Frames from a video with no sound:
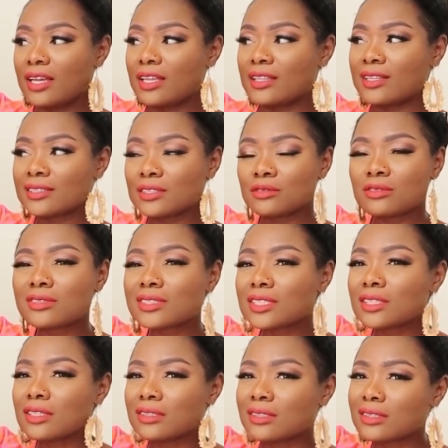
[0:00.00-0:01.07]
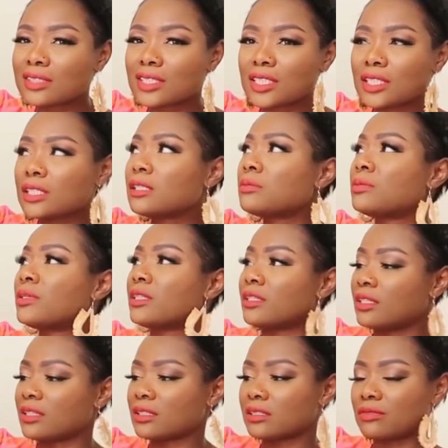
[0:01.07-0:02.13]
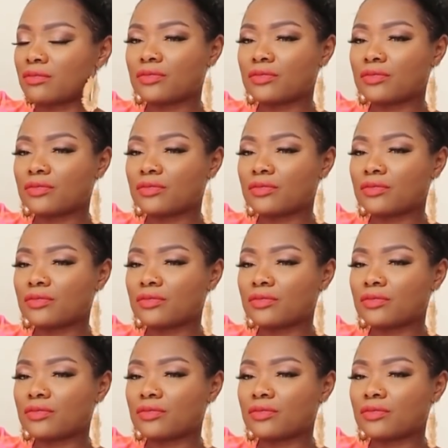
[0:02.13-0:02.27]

It doesn't really look cheap. It doesn't